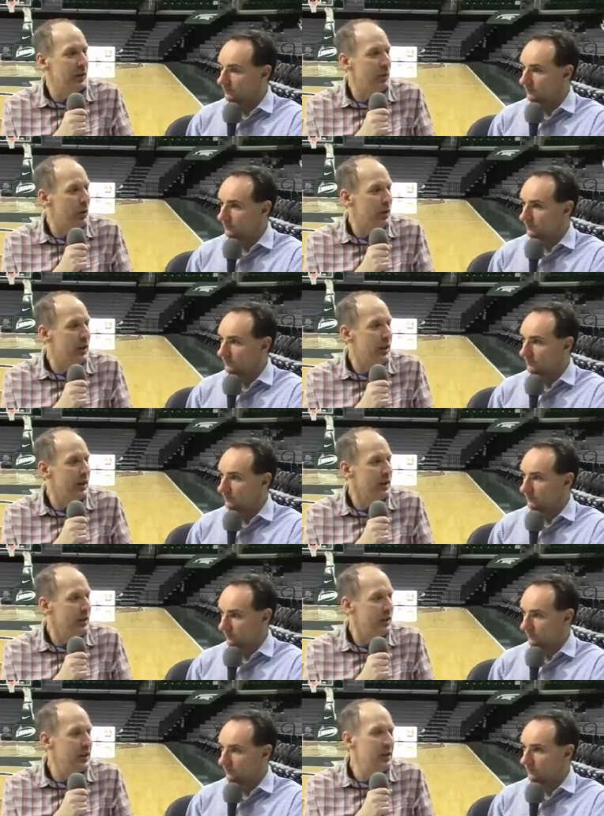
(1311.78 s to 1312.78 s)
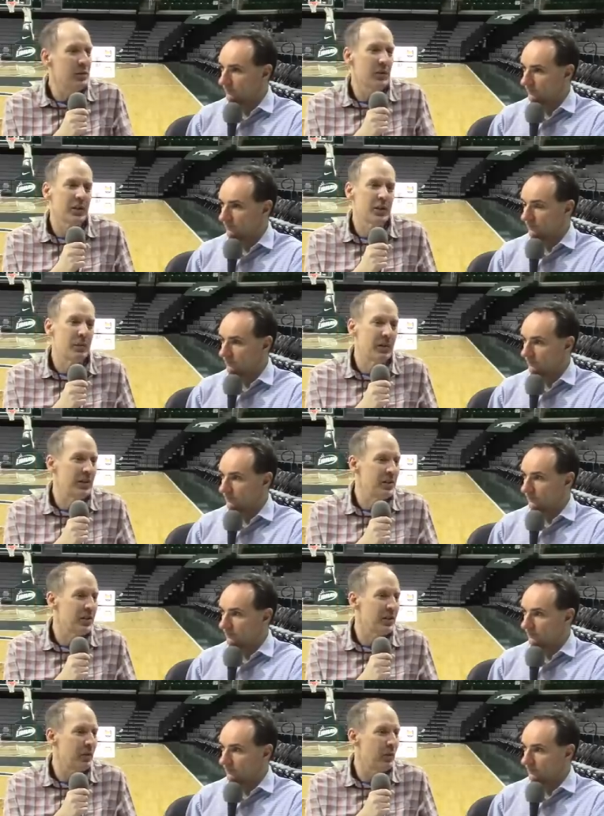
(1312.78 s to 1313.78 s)
Speaker 1: and whatnot, the teams with
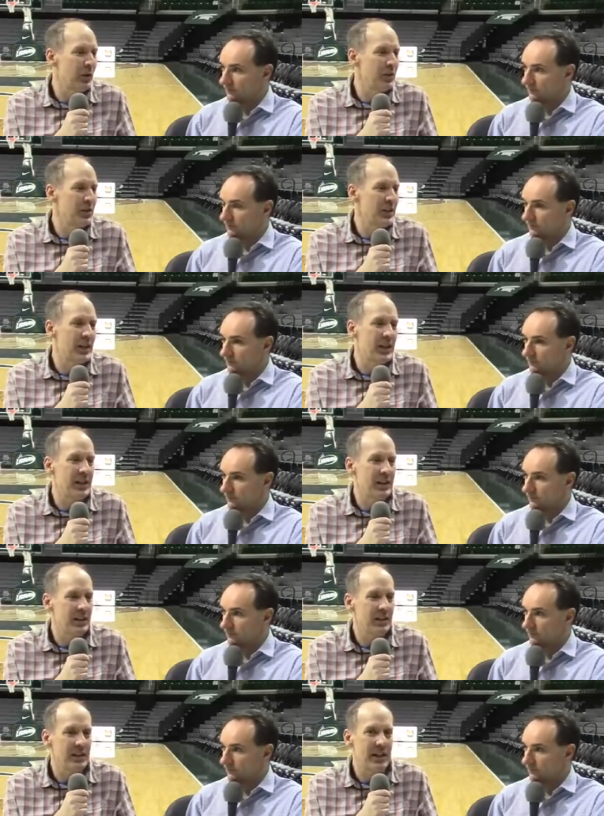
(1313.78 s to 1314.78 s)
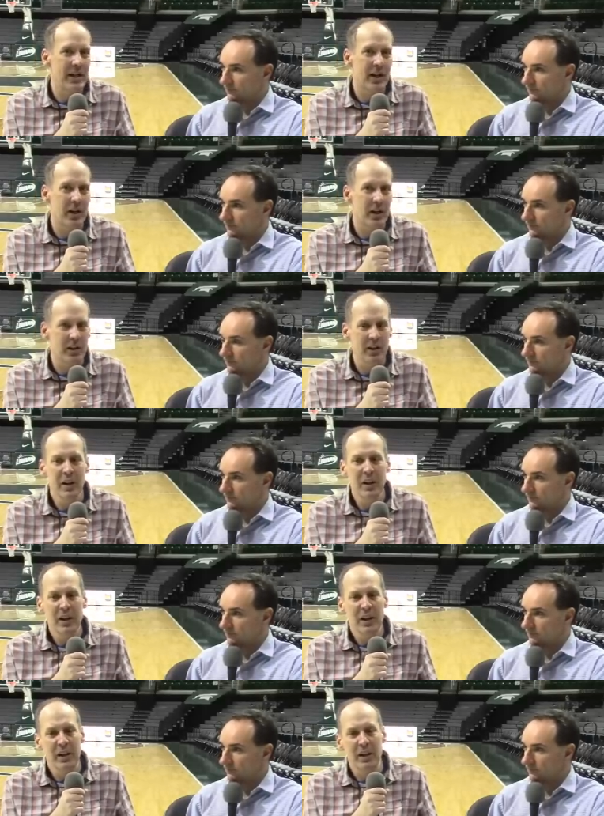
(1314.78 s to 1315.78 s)
experience are the ones that, that are
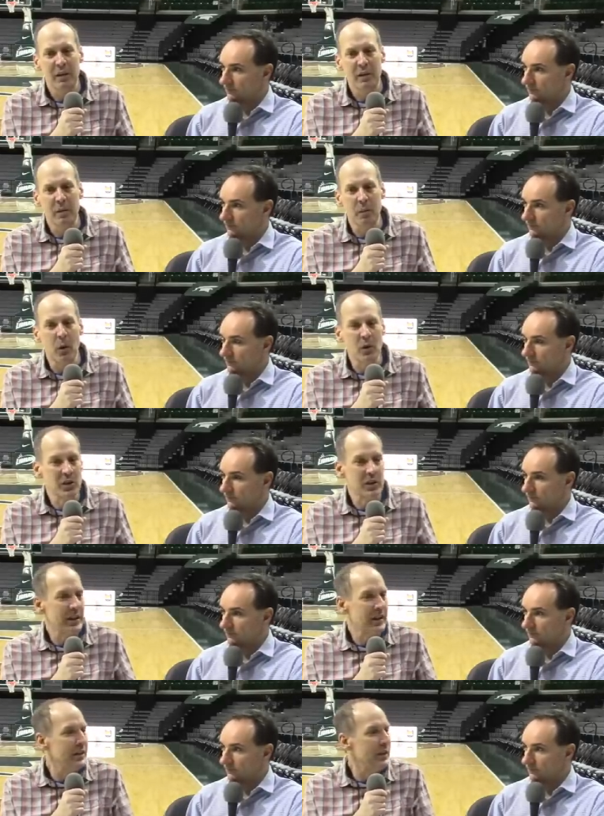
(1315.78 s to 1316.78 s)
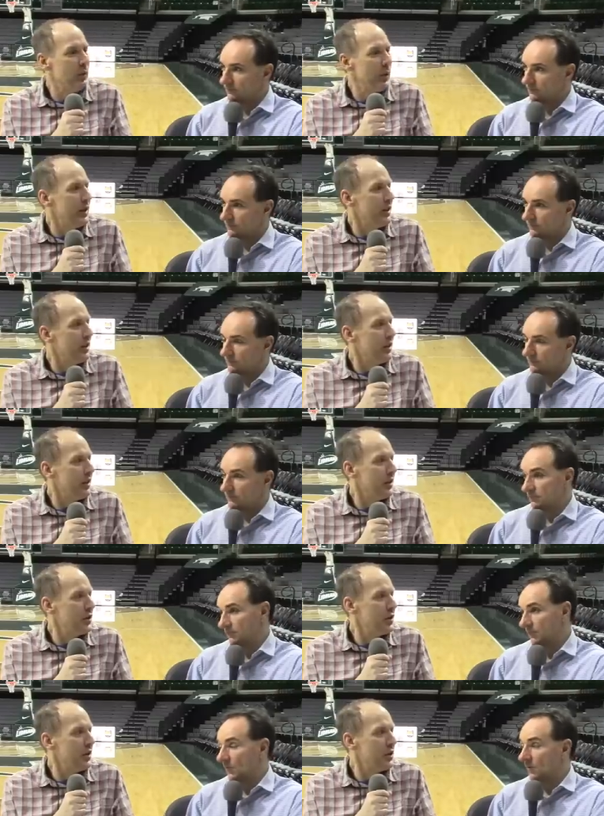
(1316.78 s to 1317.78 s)
most likely to win a,
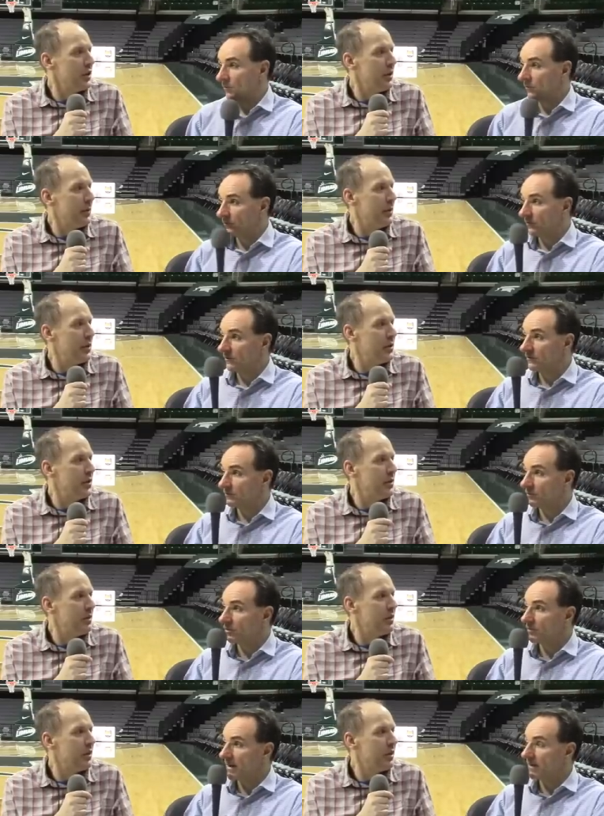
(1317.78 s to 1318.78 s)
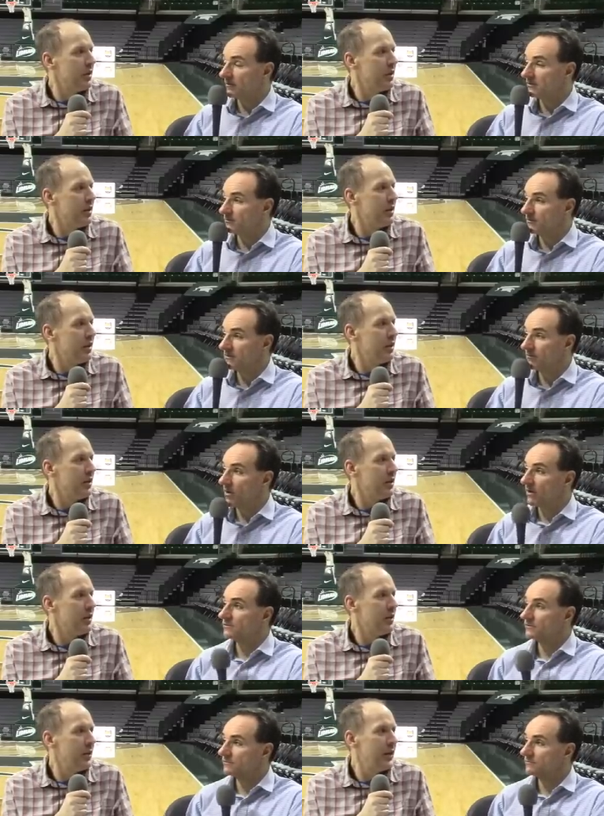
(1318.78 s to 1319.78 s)
Speaker 2: a, a we'll, we'll learn more about it this this
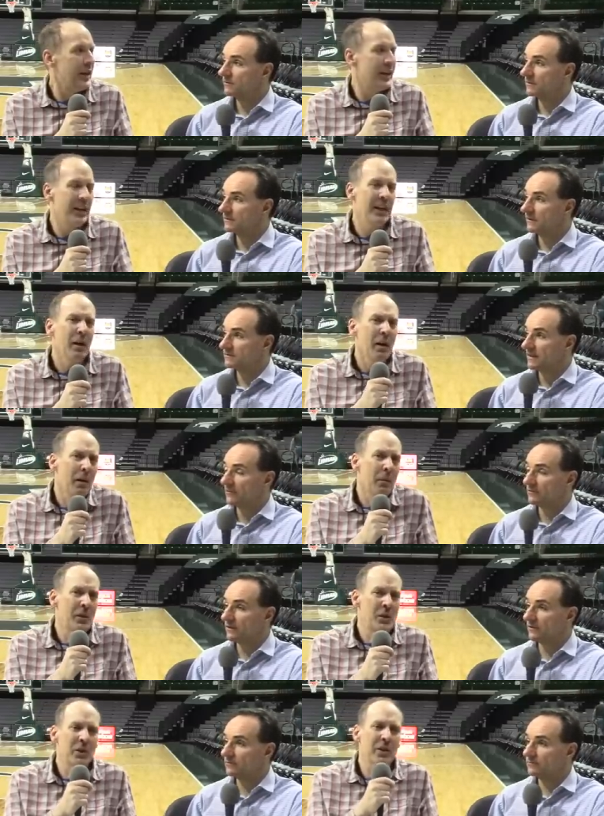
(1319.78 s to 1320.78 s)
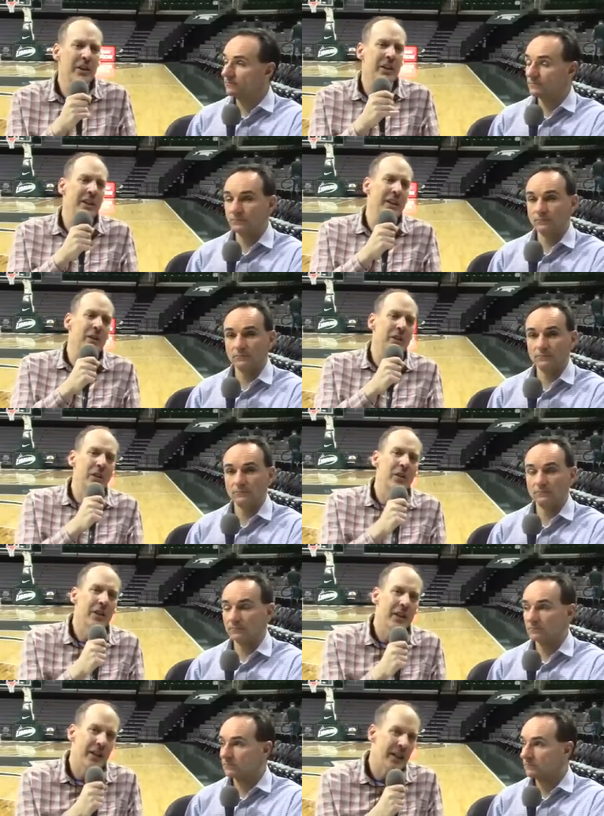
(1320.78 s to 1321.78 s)
March.
Speaker 1: Yeah. It, it's out there. You look at, you know, you're
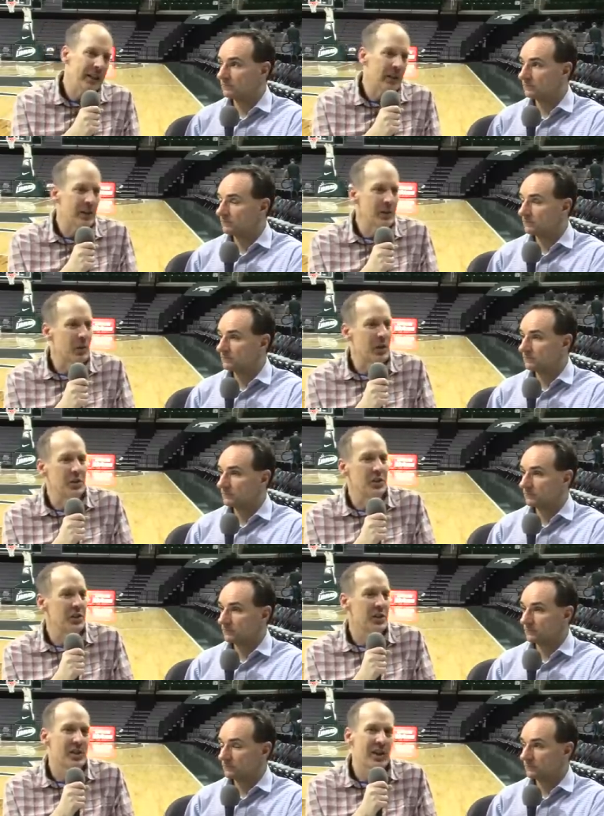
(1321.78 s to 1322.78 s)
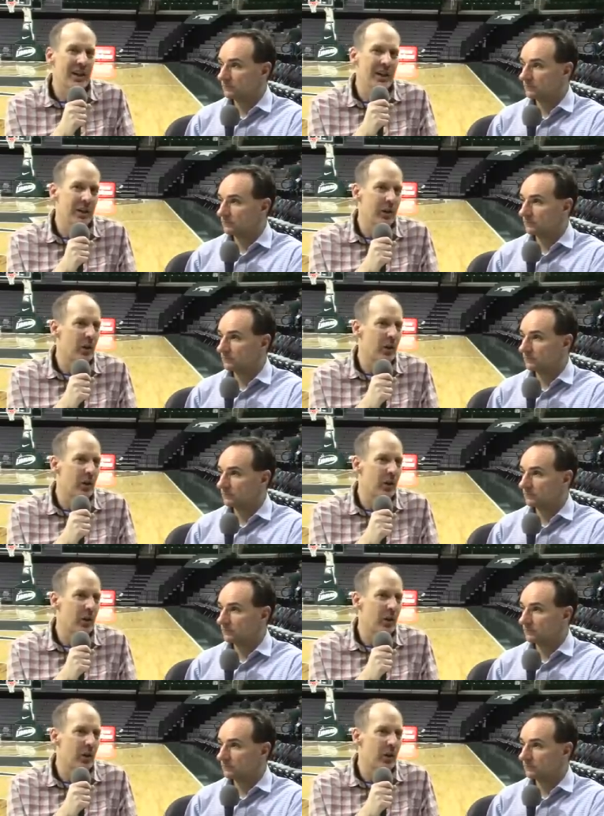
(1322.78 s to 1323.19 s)
looking at, you know, I was watching just a second ago